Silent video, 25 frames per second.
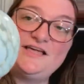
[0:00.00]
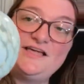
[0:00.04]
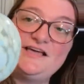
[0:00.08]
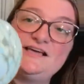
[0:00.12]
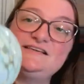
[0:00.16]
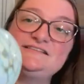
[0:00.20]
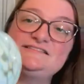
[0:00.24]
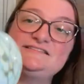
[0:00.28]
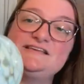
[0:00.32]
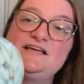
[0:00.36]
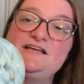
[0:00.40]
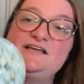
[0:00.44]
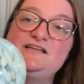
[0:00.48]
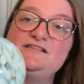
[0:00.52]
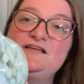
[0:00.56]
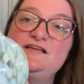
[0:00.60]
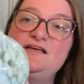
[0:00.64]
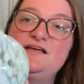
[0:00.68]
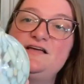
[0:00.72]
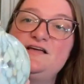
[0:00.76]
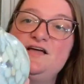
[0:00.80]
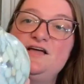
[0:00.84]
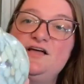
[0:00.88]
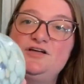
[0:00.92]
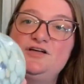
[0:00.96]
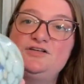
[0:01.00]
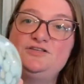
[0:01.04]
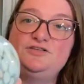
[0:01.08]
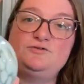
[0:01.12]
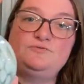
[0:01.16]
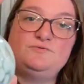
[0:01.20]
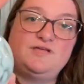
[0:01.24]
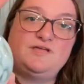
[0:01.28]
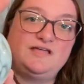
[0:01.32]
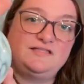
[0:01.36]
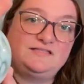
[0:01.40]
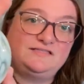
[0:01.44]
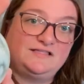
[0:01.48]
Like I said, you
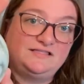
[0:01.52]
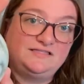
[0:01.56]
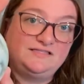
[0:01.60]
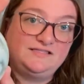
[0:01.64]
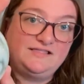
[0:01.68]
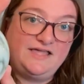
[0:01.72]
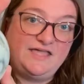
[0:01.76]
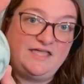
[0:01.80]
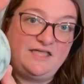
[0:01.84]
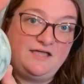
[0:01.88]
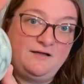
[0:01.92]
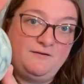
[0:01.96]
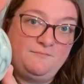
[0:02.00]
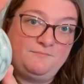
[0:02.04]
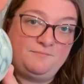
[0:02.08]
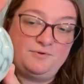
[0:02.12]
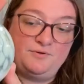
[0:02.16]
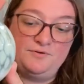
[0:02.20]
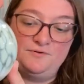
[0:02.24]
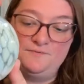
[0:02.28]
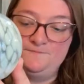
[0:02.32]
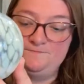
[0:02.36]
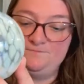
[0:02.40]
get the lamp